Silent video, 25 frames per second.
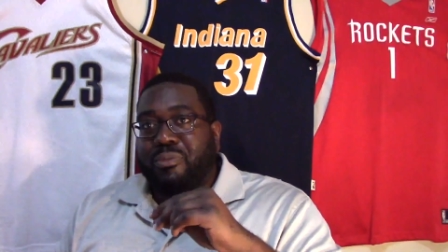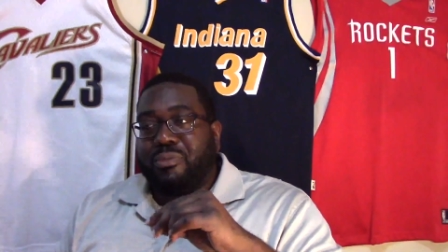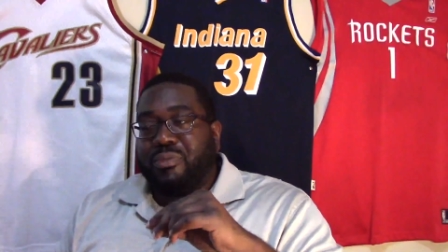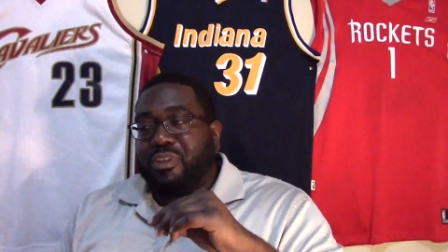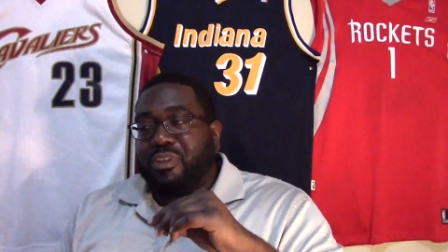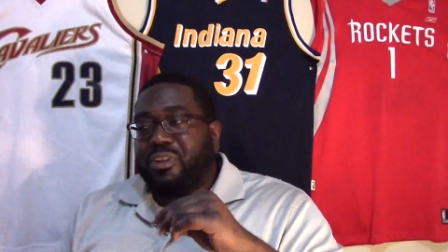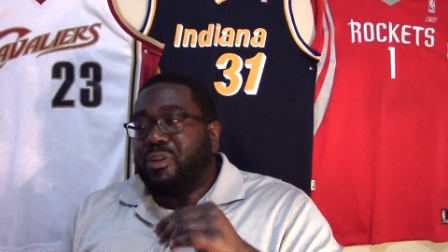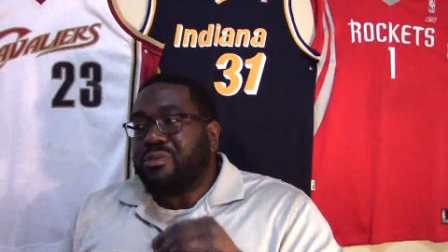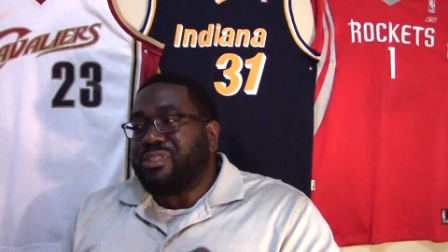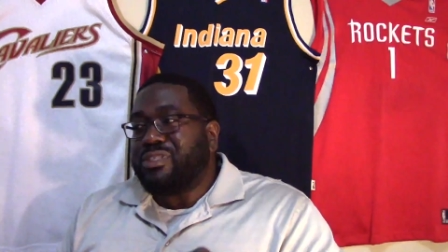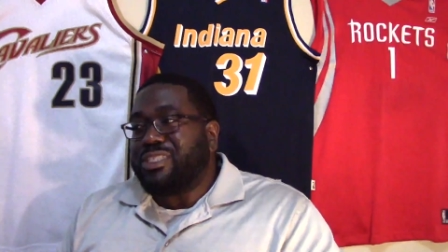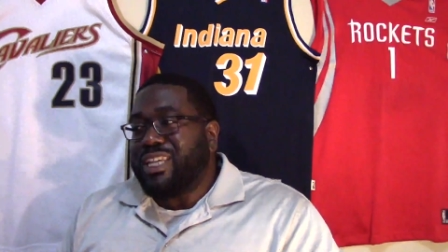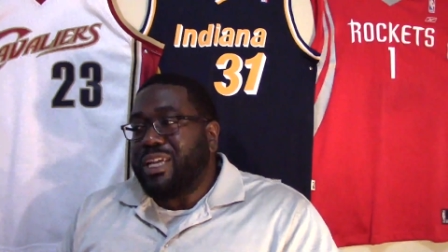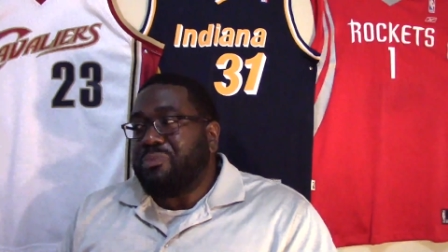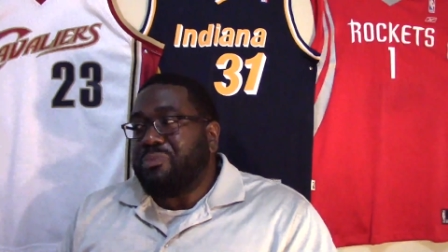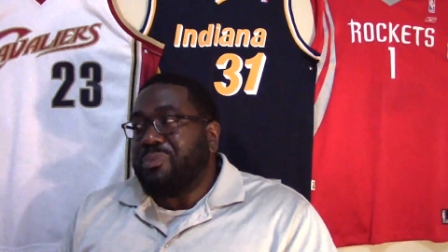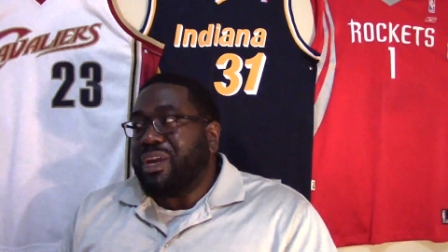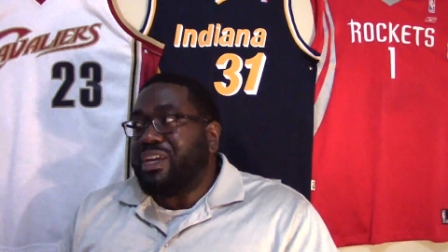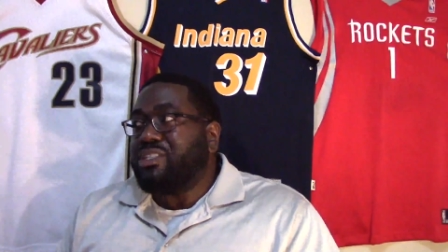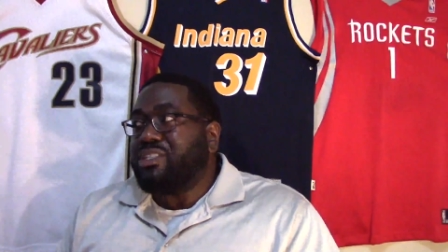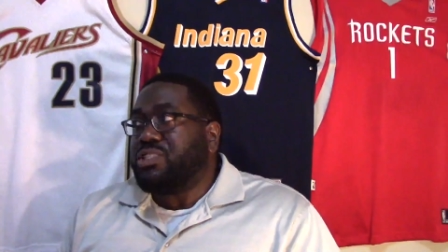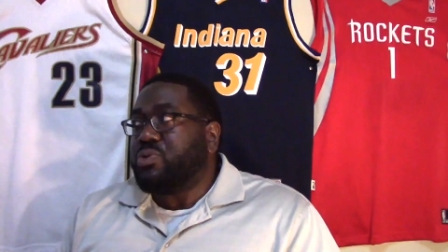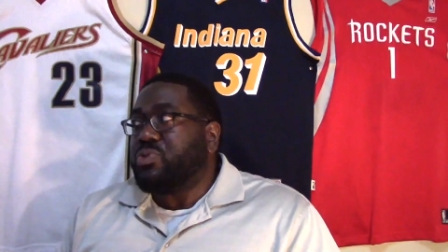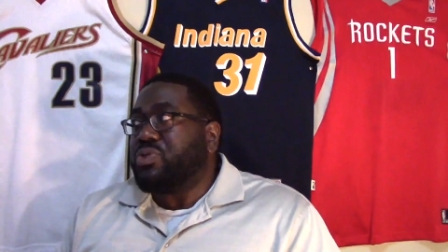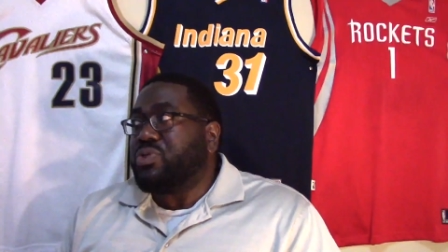Golden State
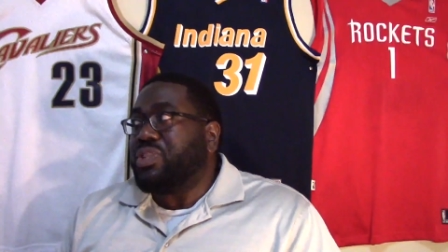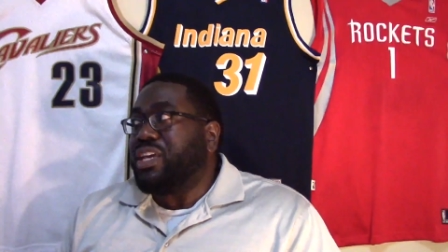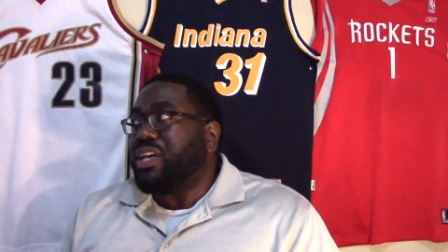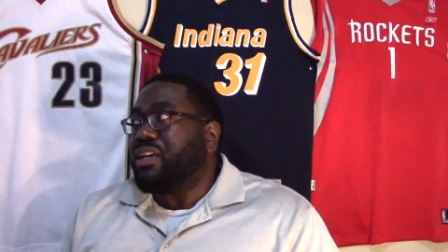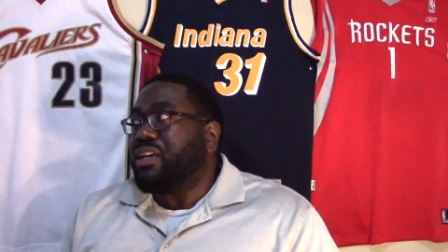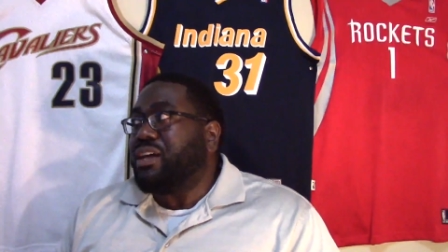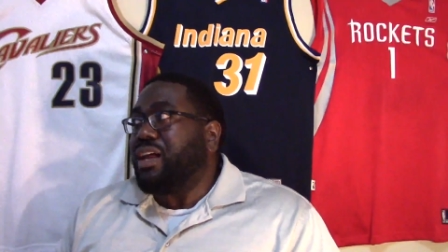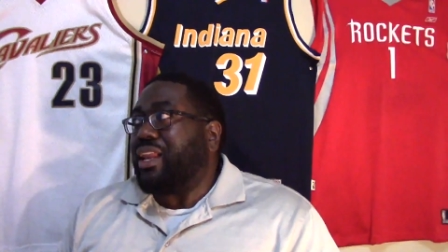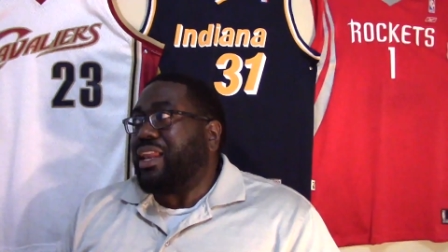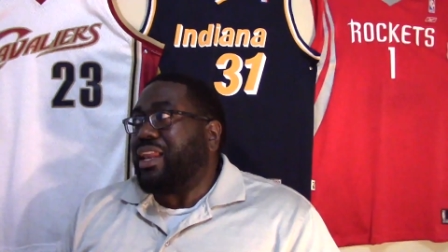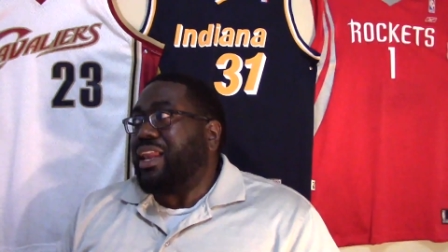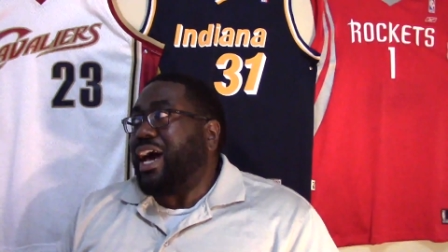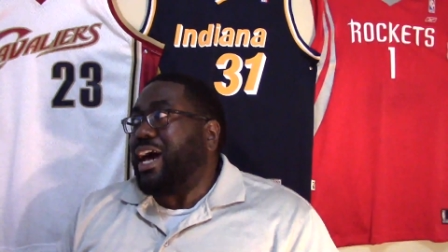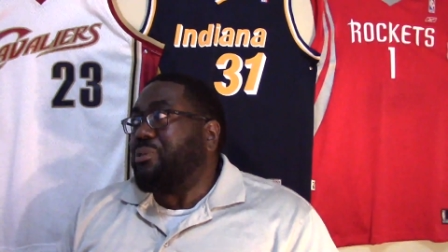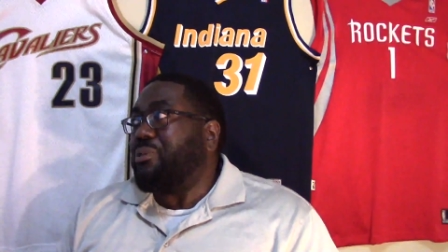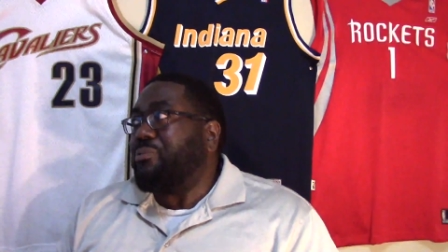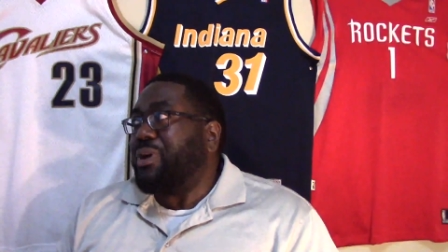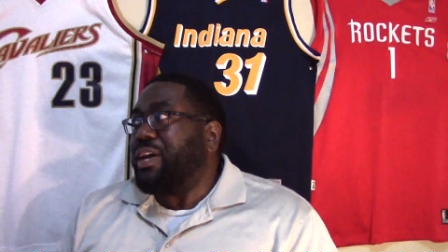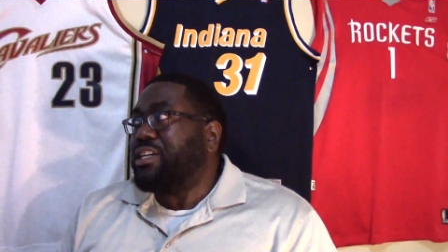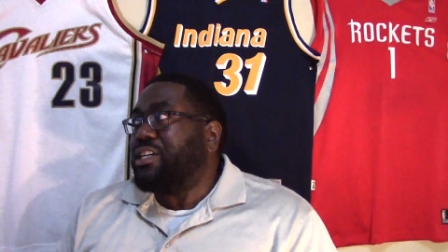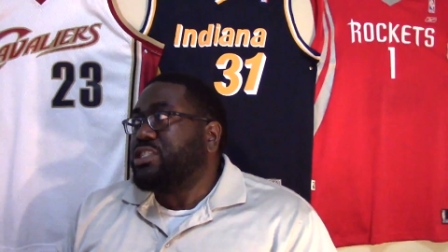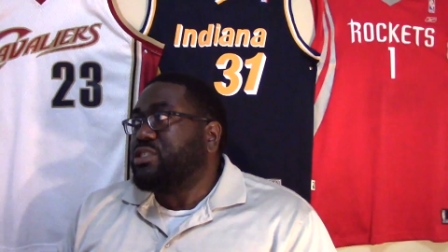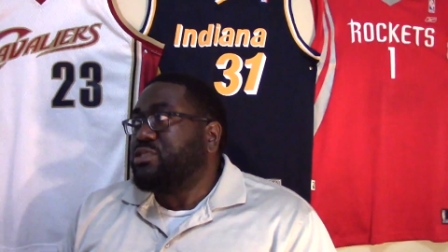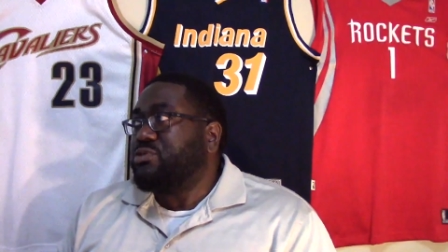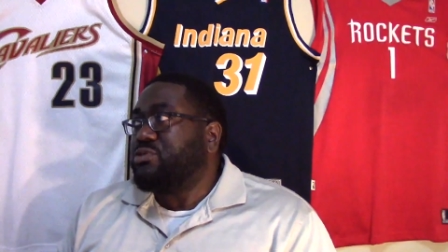makes you think a lot,
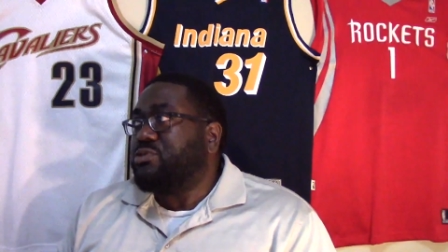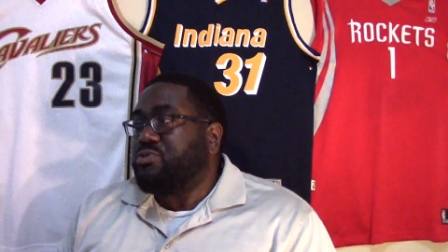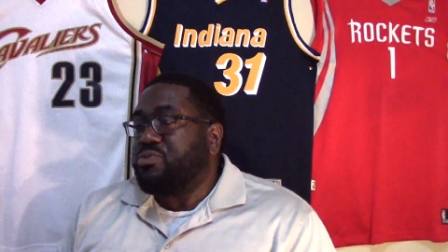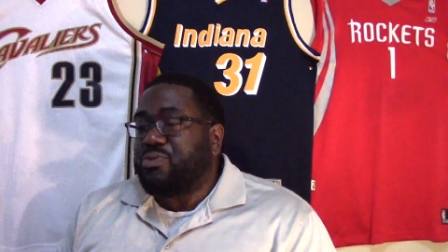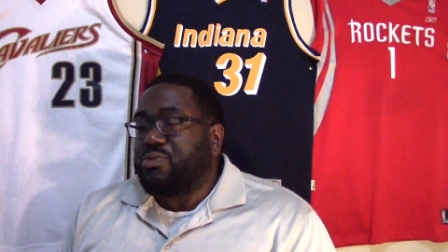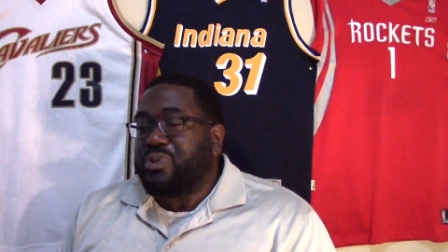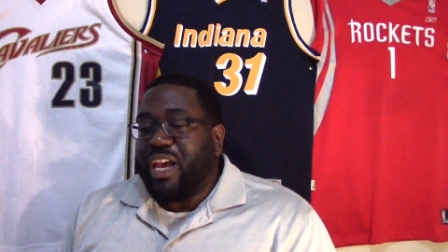makes you